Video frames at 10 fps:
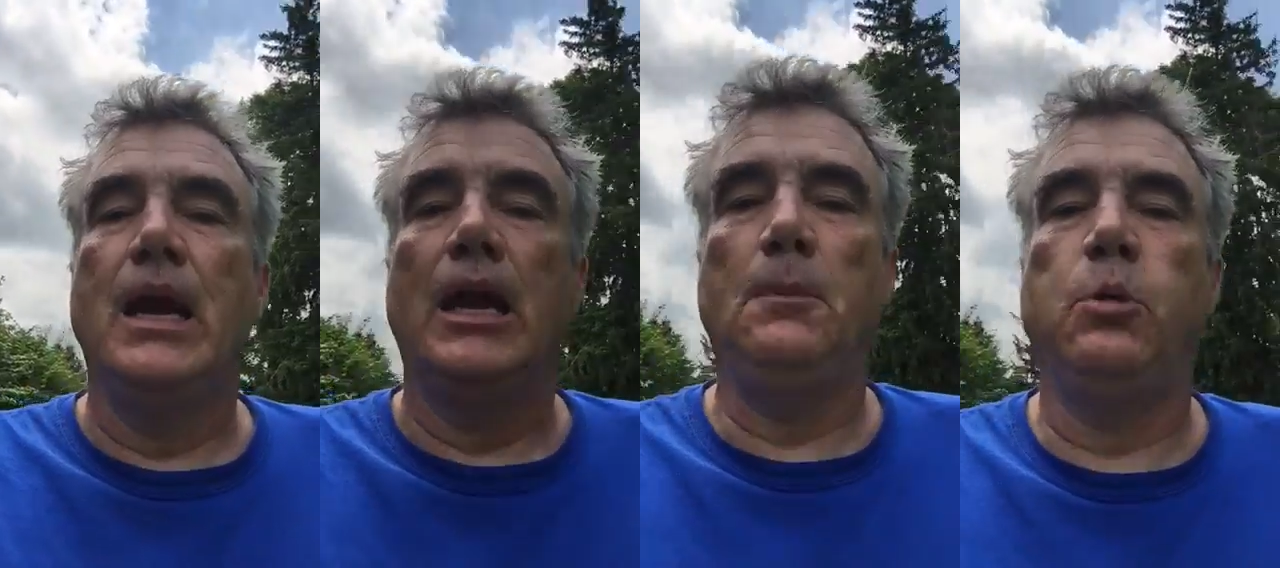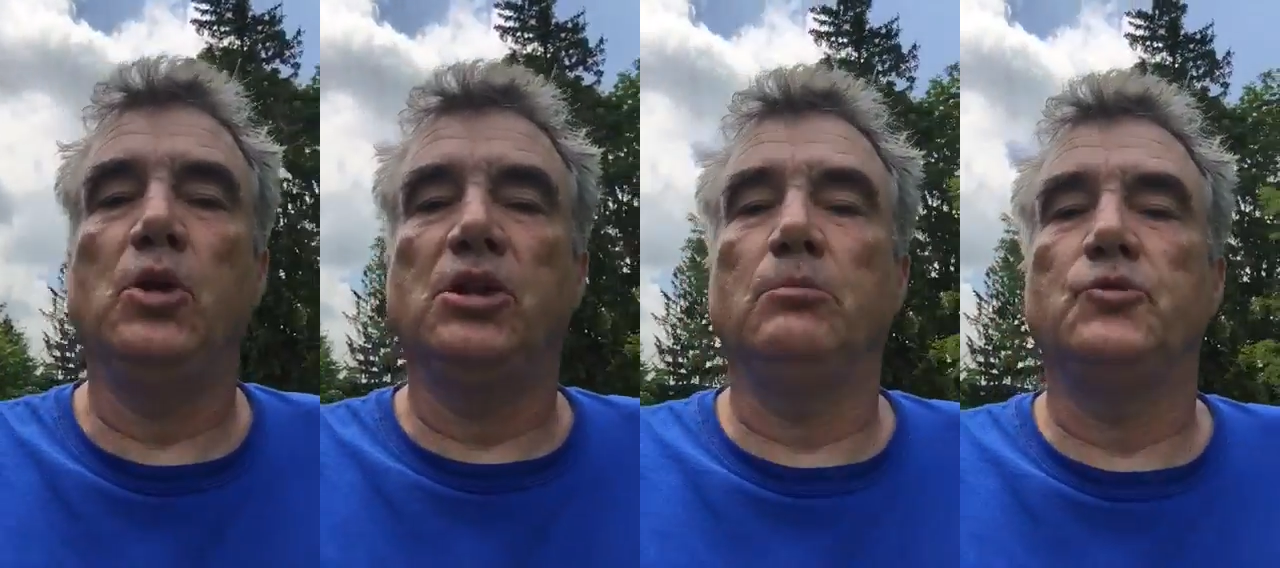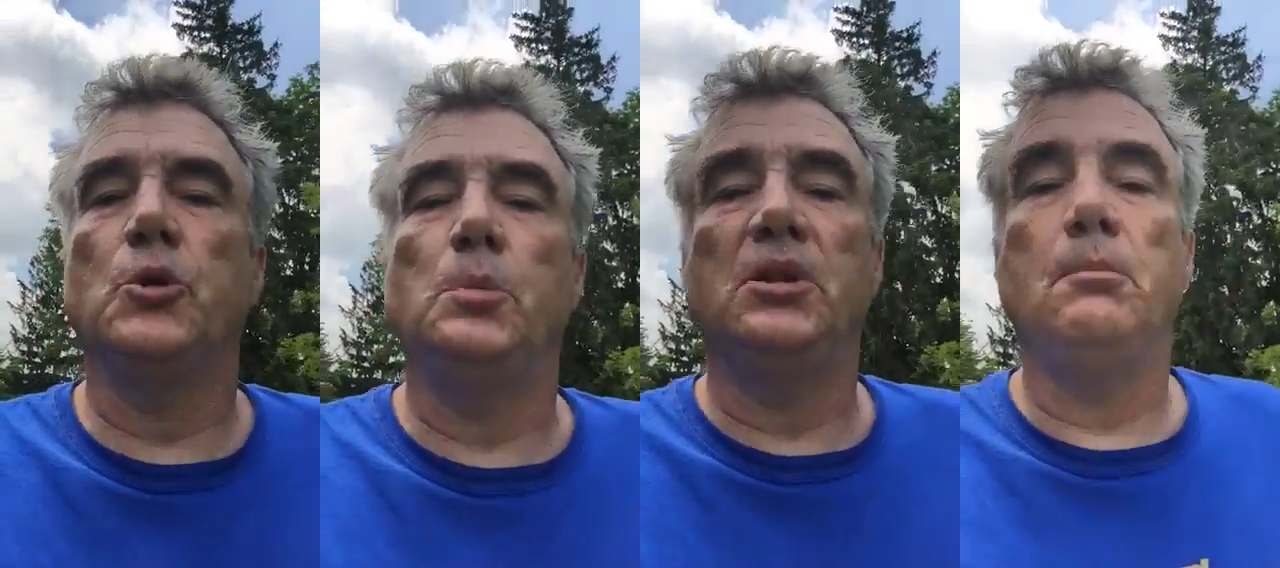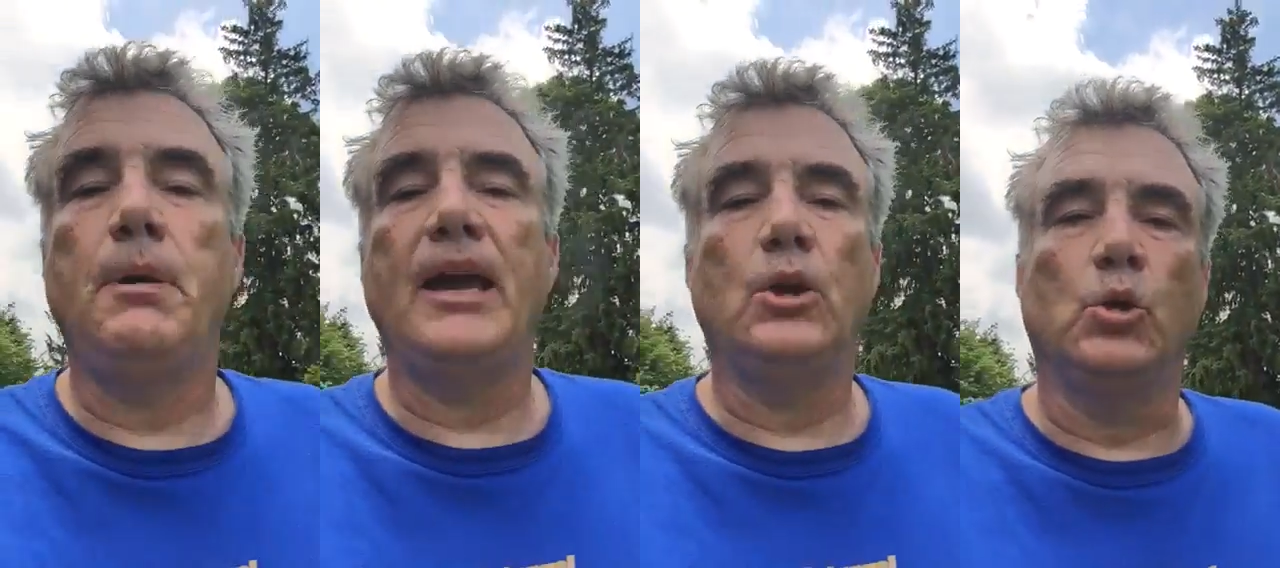He put some troops in
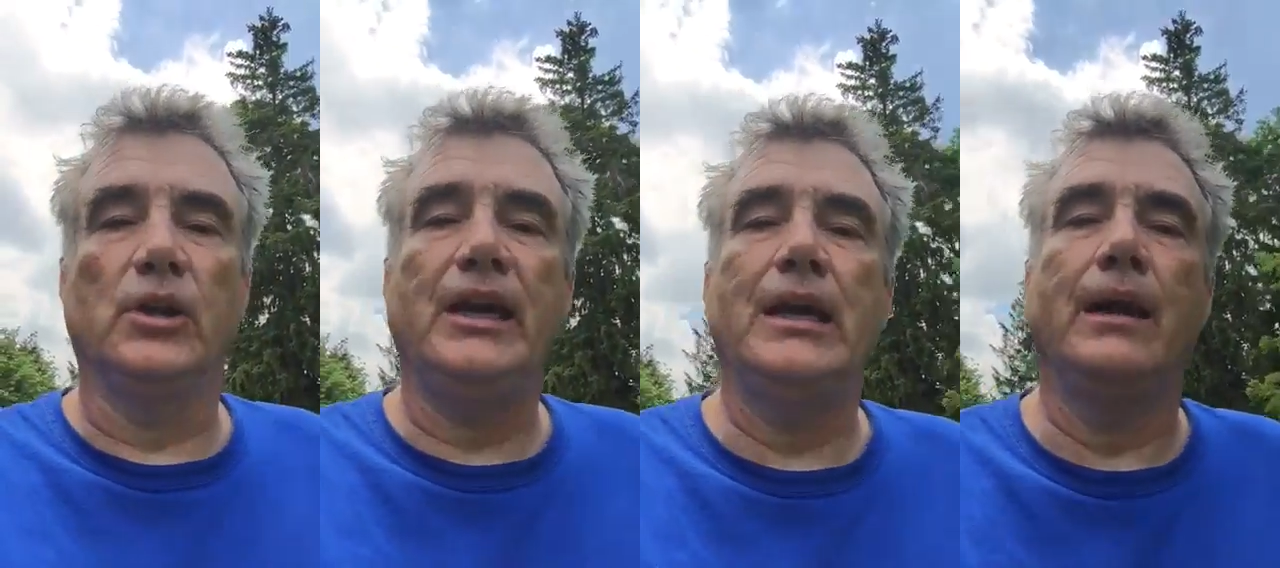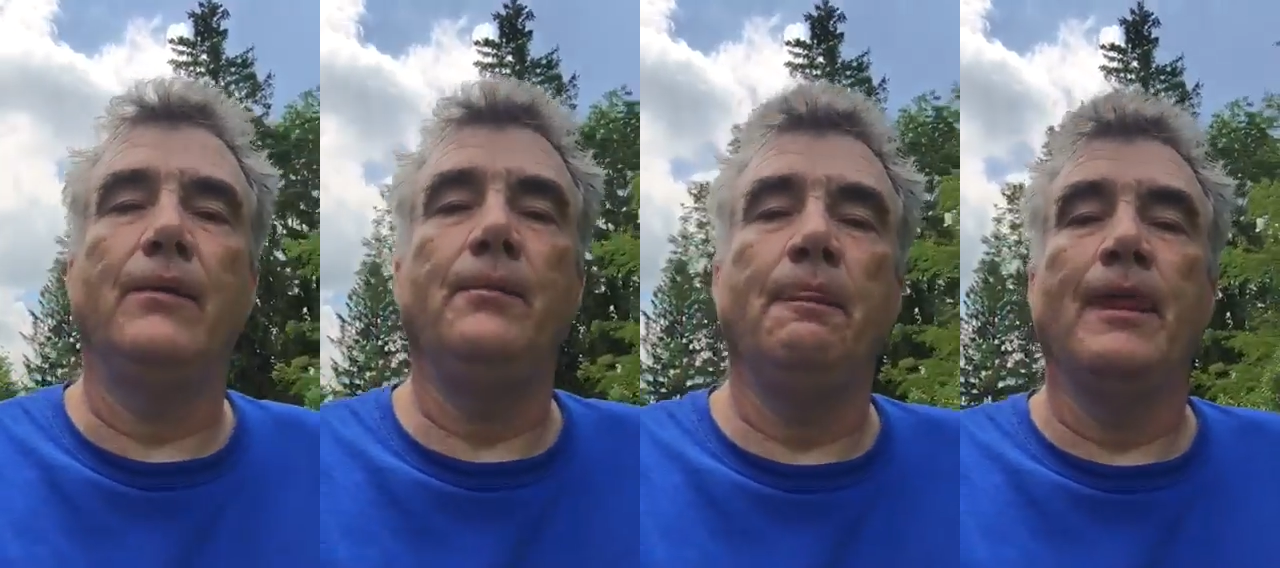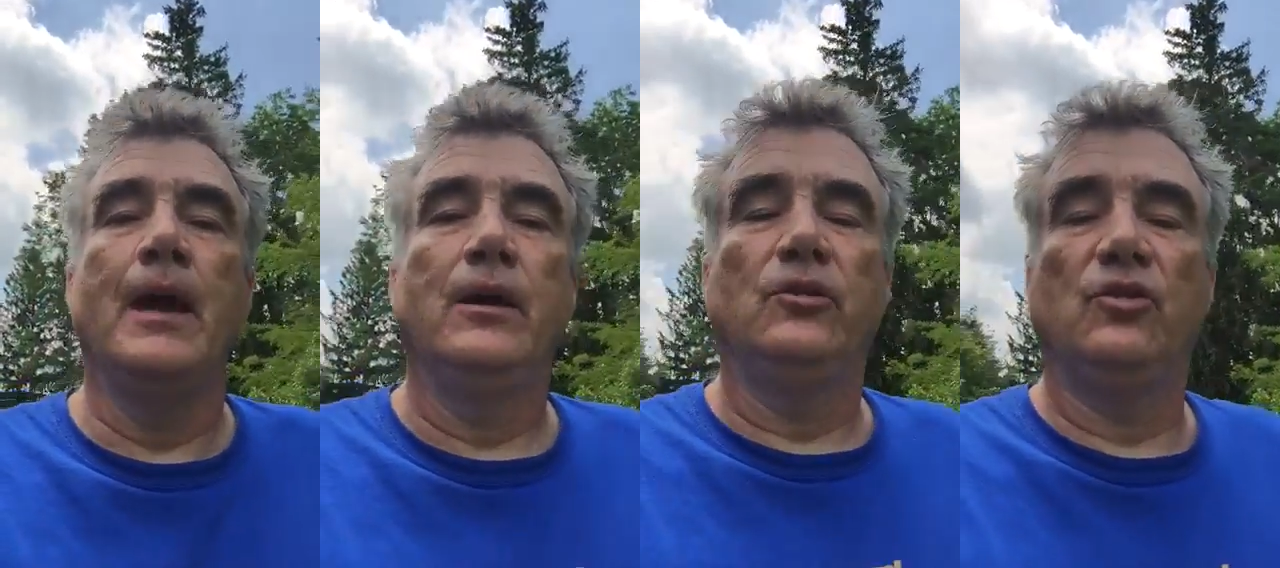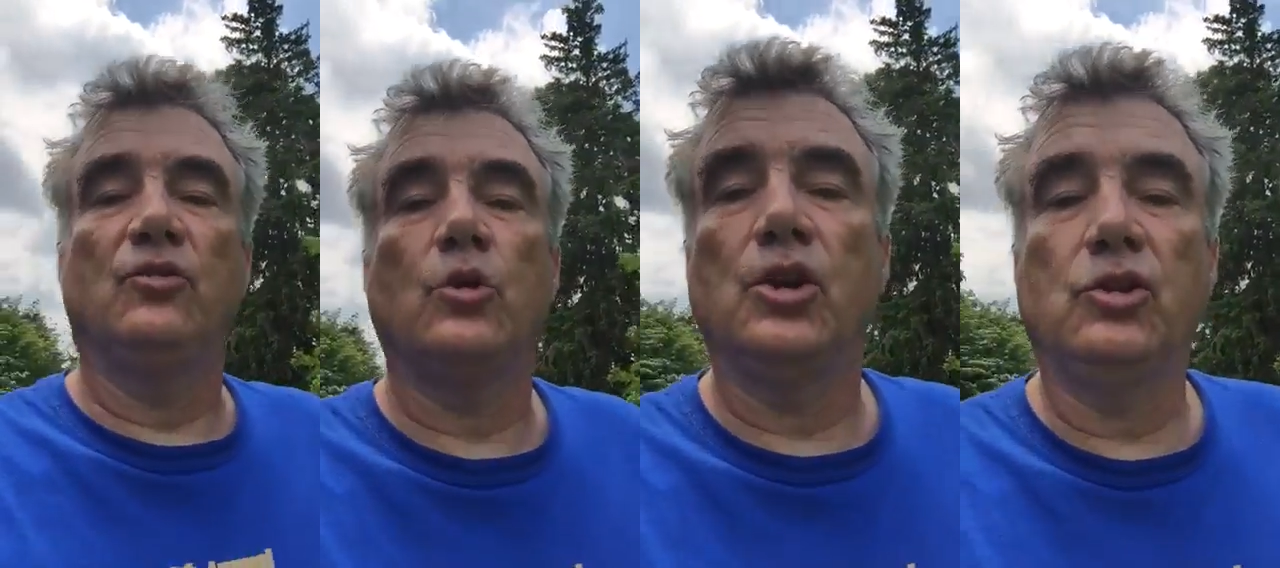Paoli to
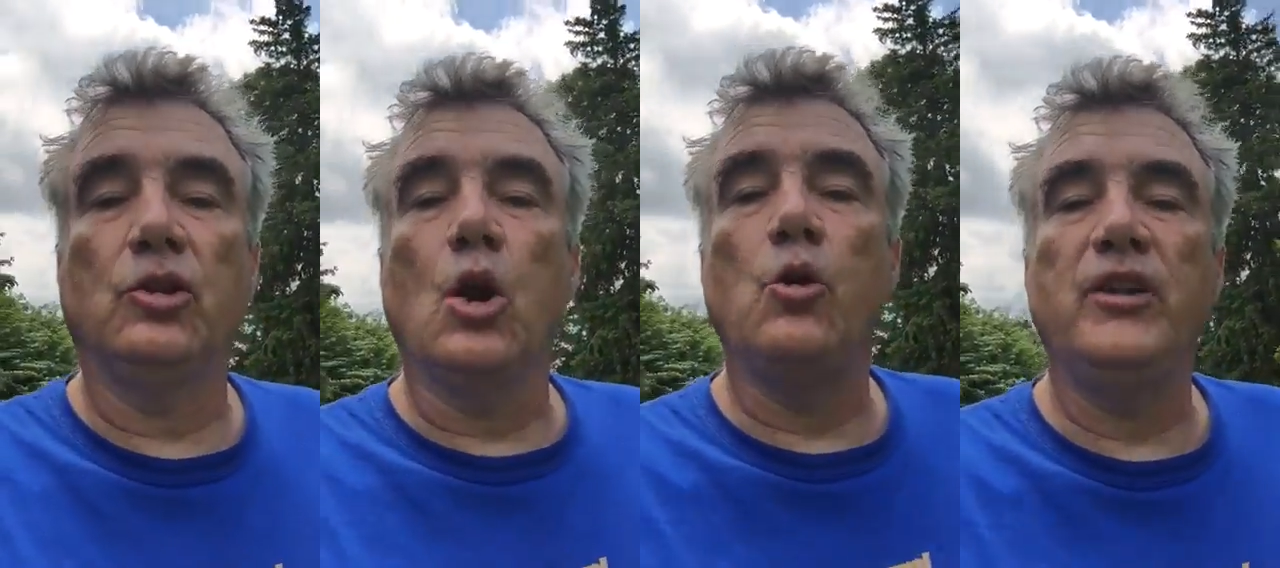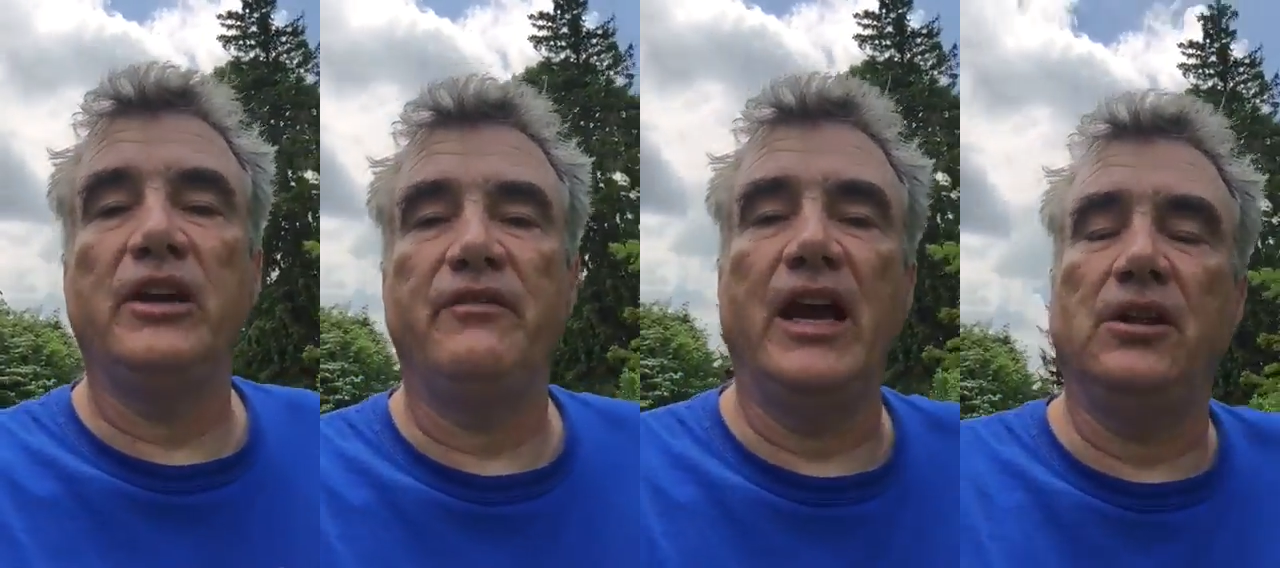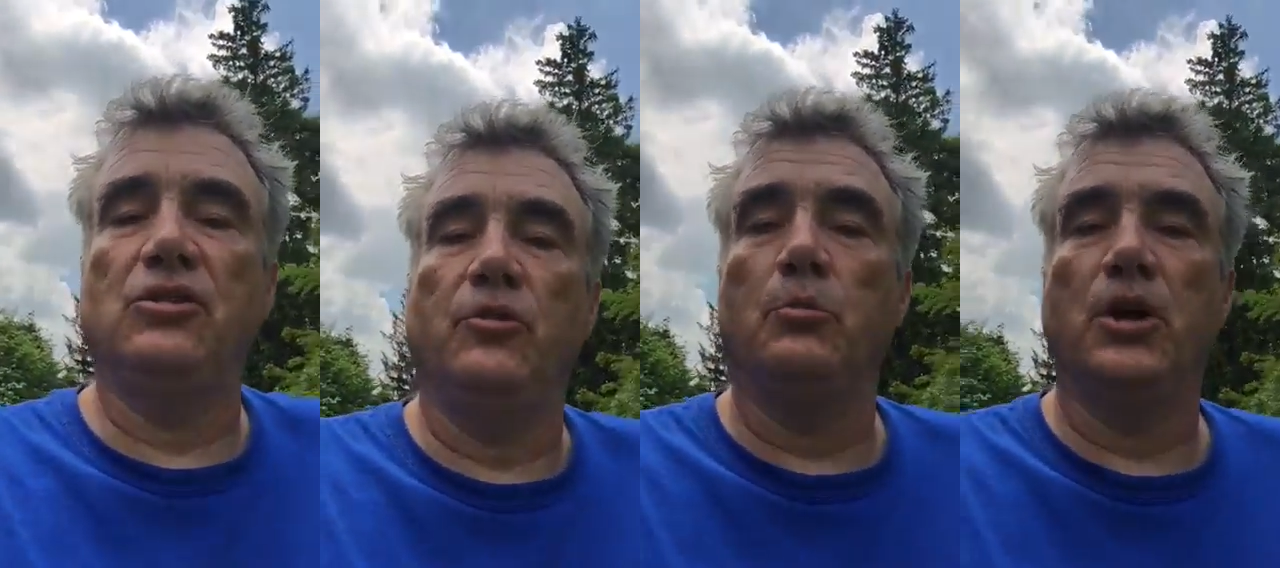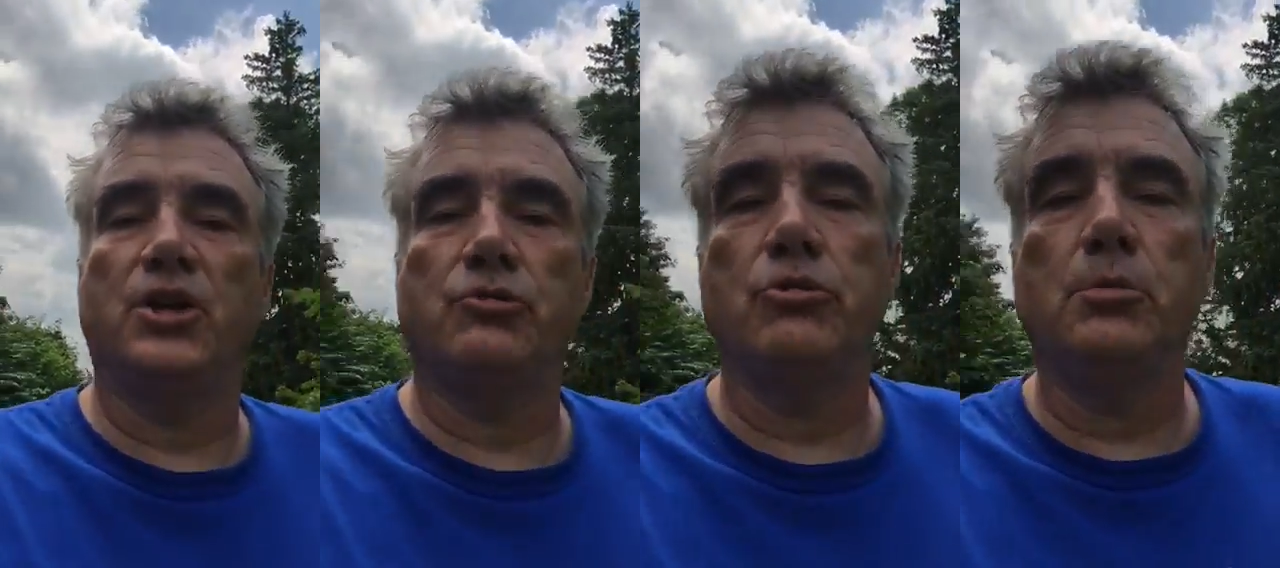sort of slow the advance of the
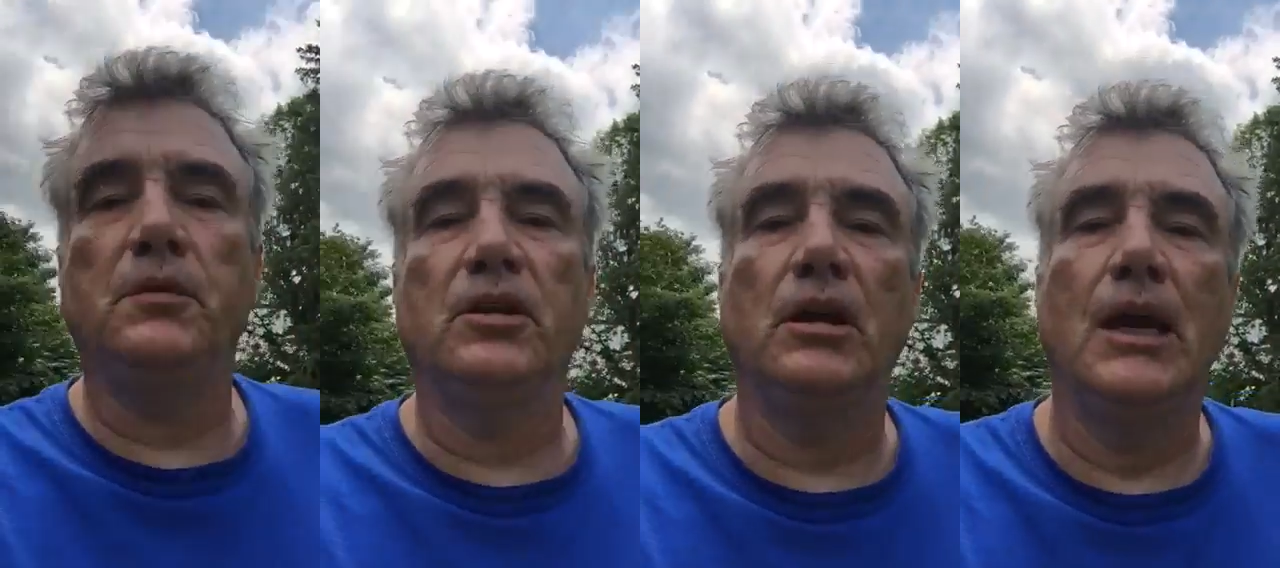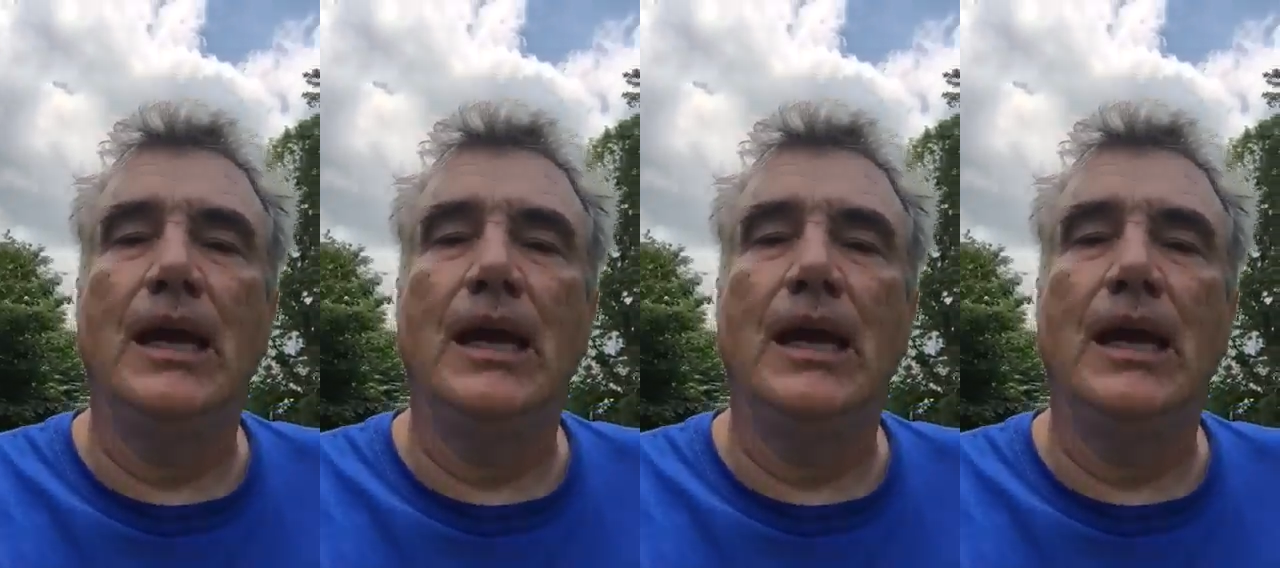British troops,